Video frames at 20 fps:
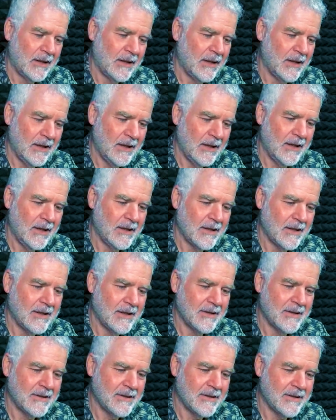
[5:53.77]
and
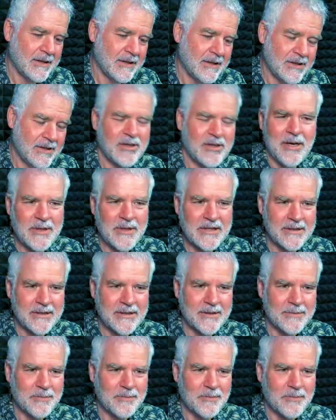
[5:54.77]
this this time
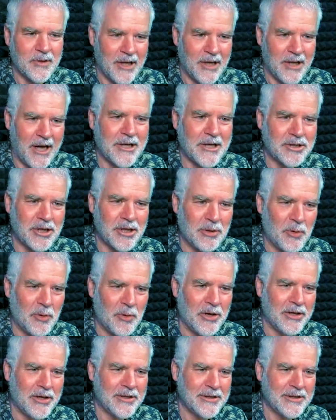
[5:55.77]
it's largely
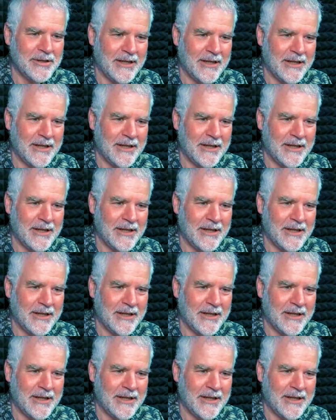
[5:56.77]
worked. Yep.